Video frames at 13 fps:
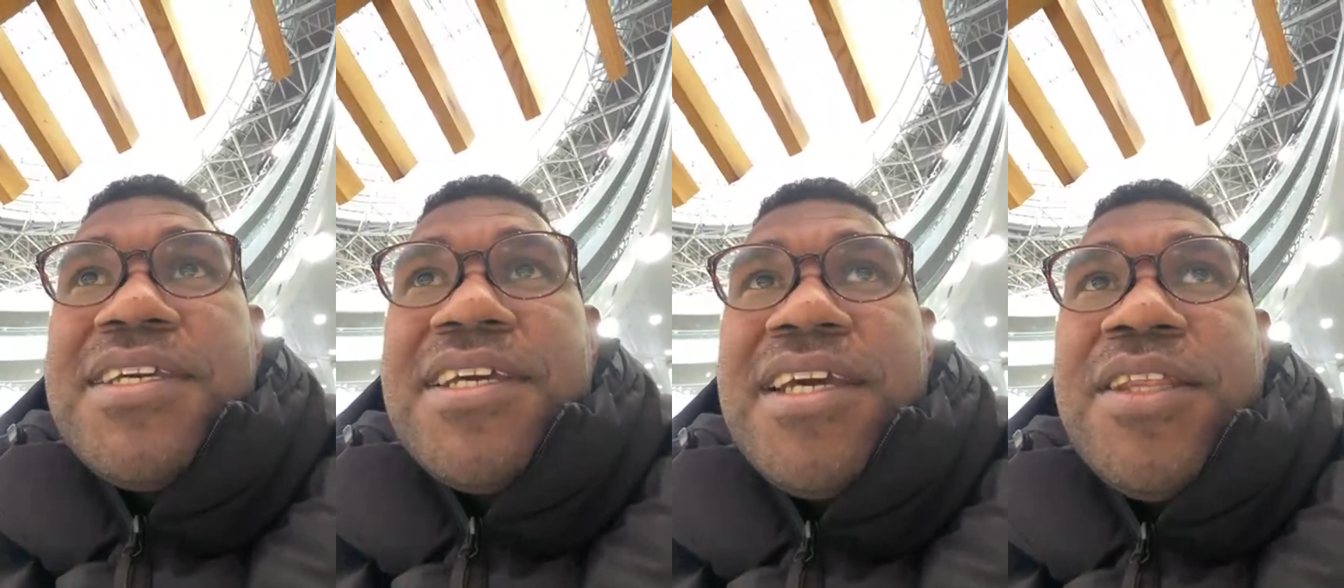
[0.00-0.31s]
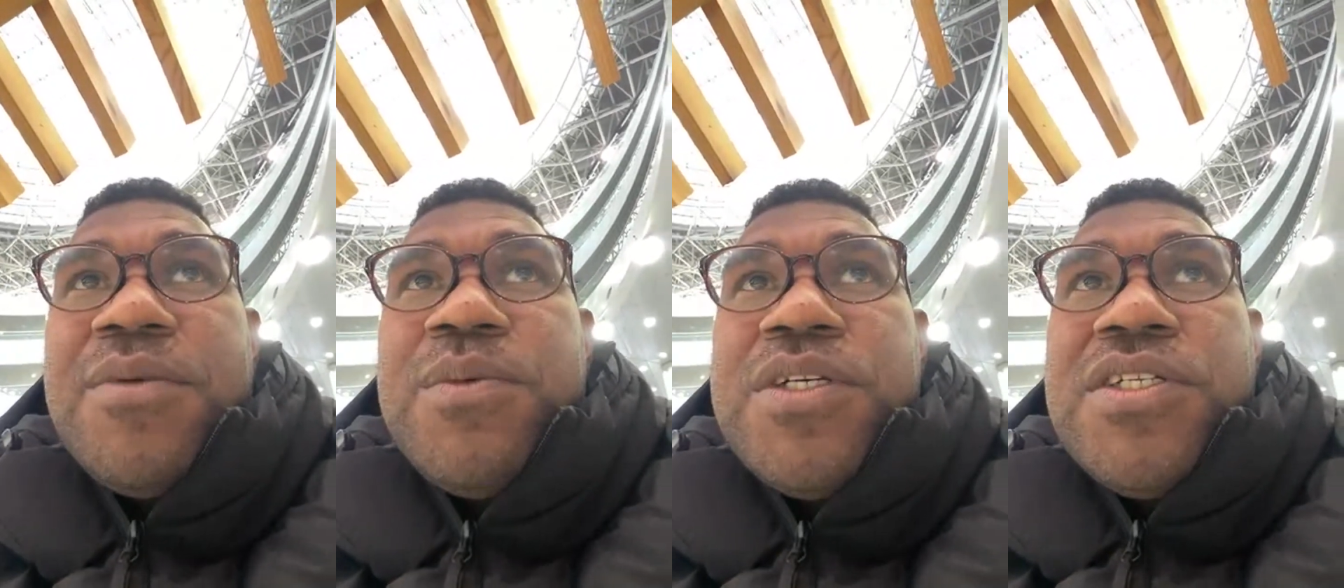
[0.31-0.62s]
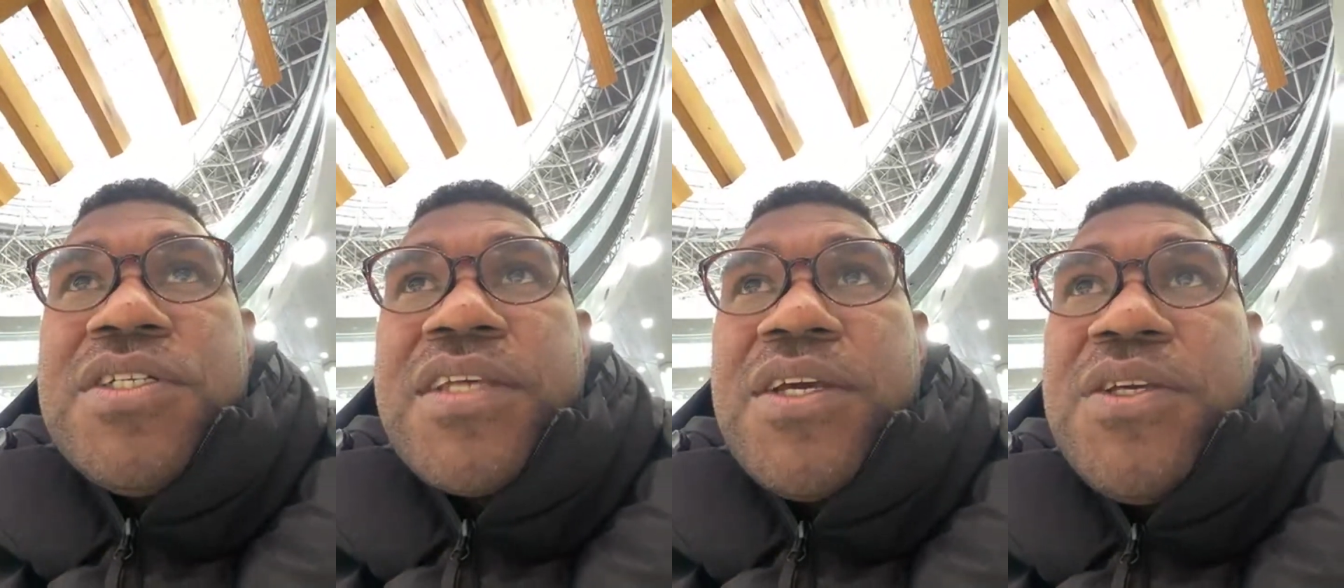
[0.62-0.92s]
and the
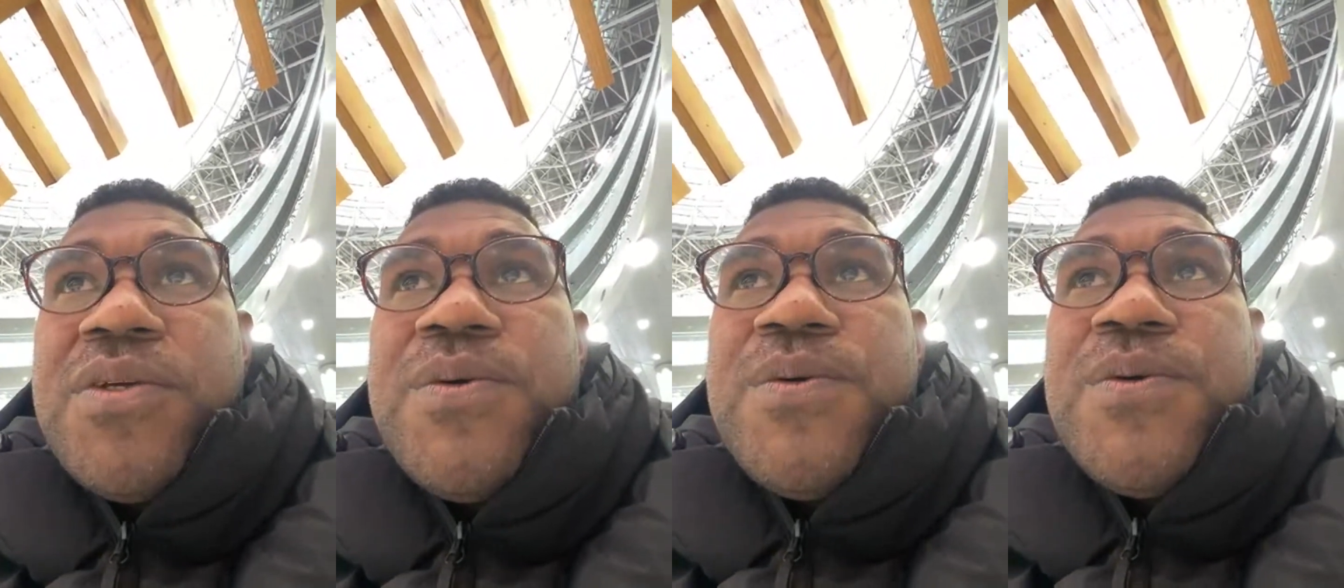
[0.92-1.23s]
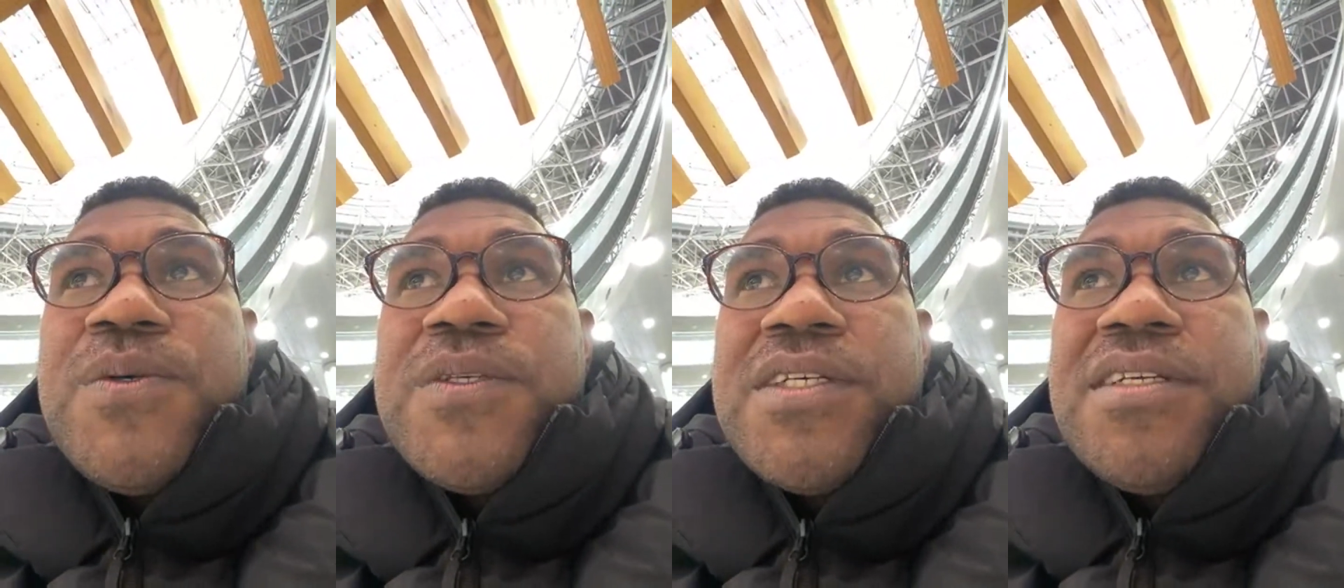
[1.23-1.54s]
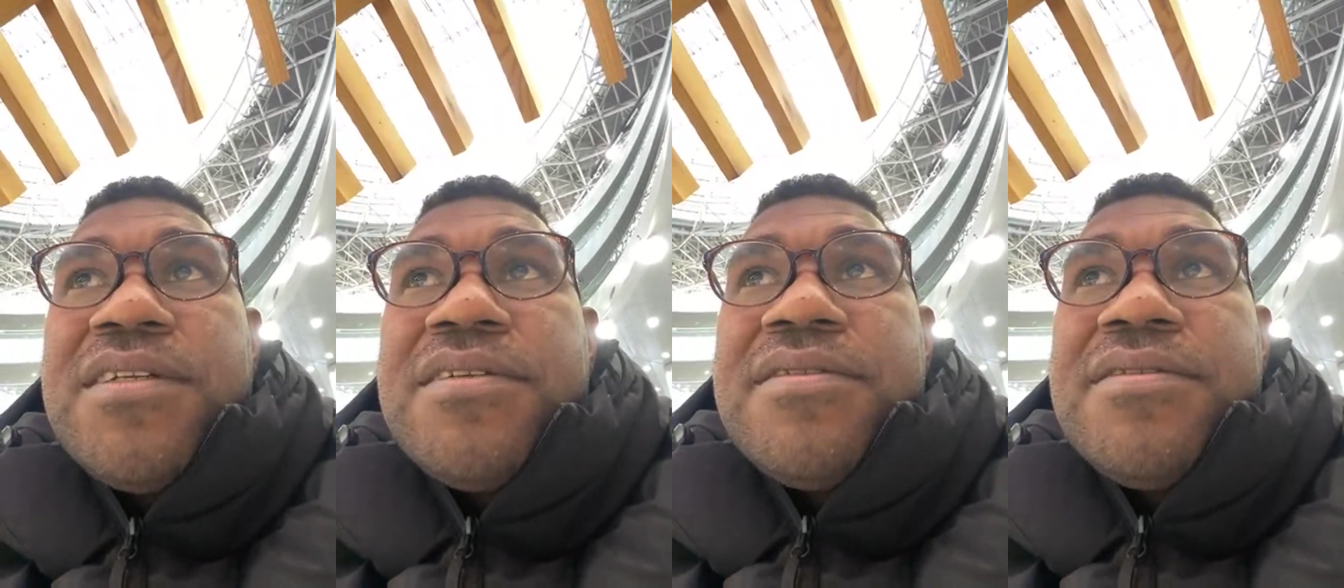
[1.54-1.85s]
words they use
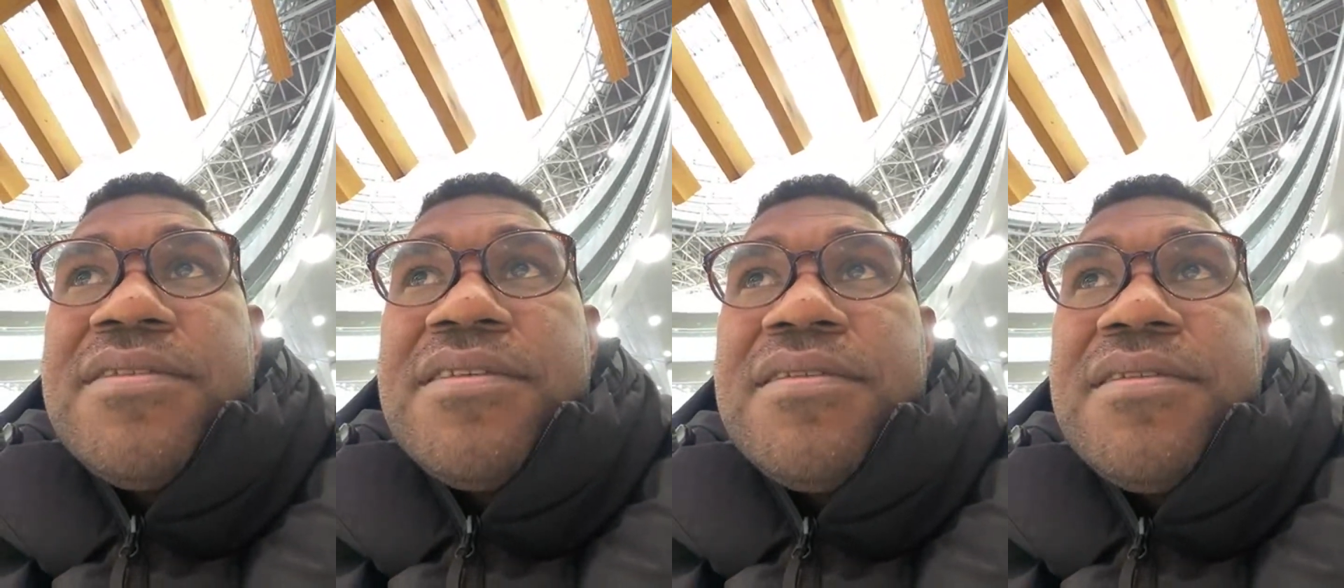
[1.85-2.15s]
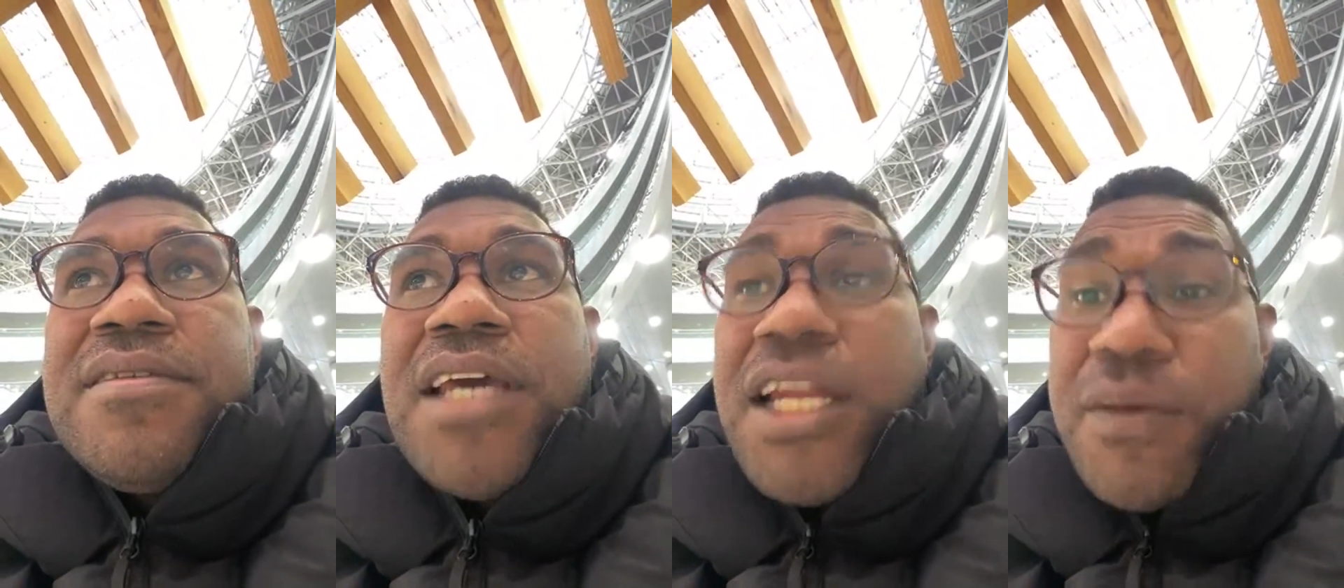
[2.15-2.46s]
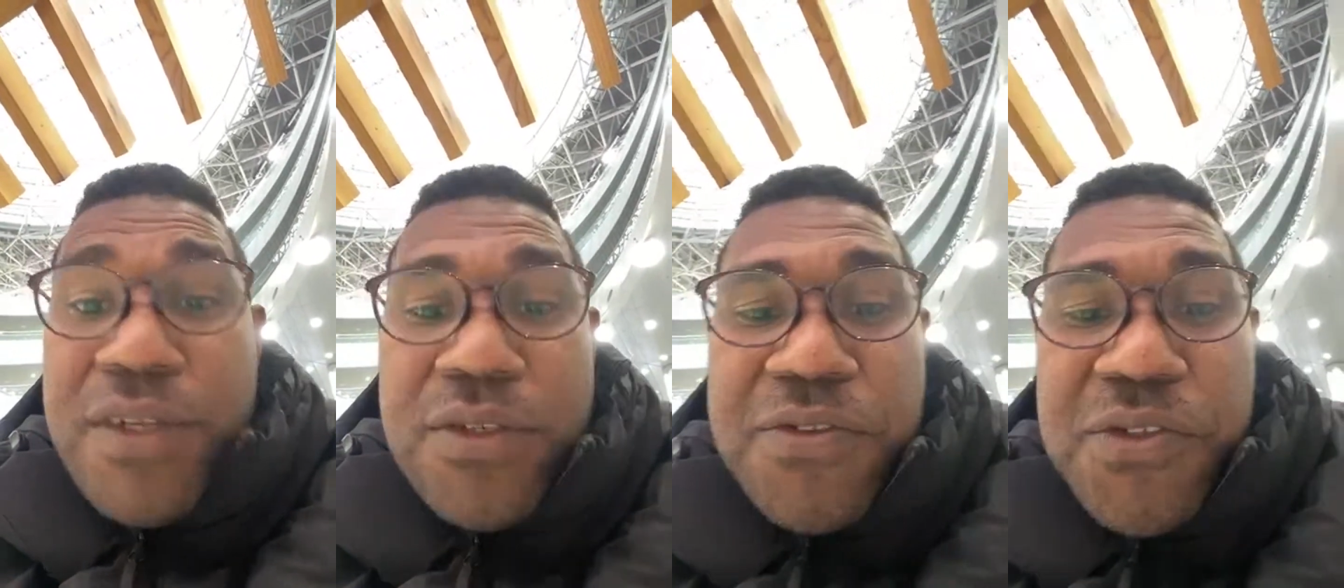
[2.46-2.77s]
and
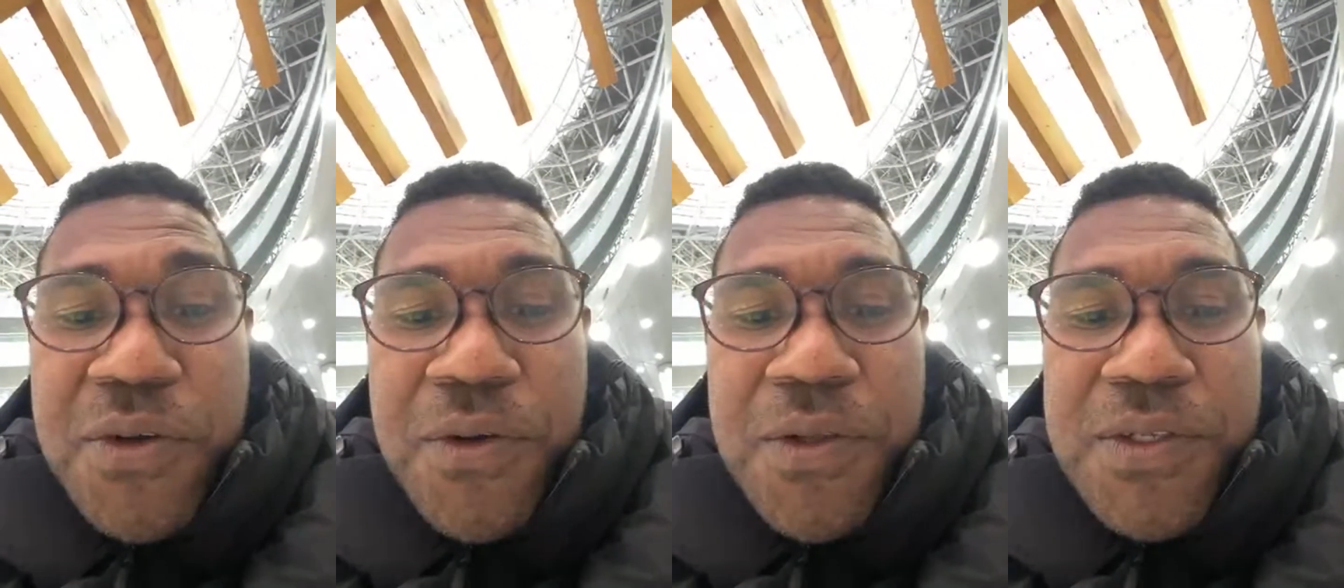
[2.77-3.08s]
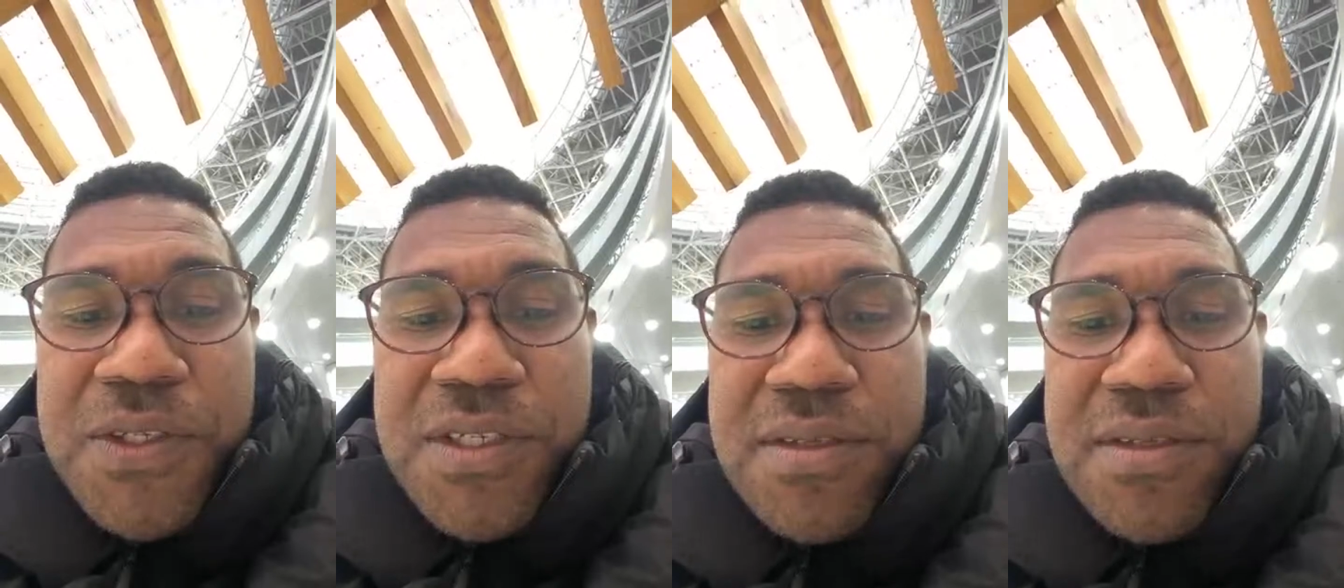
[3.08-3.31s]
even the jokes.